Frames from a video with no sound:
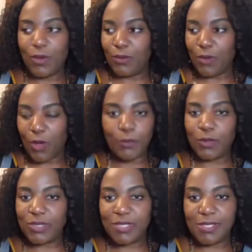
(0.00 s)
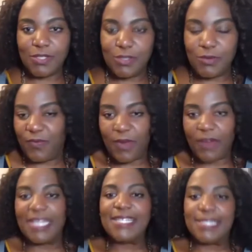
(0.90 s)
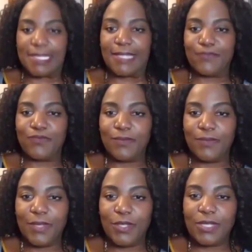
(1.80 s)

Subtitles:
almost very easily. You know what I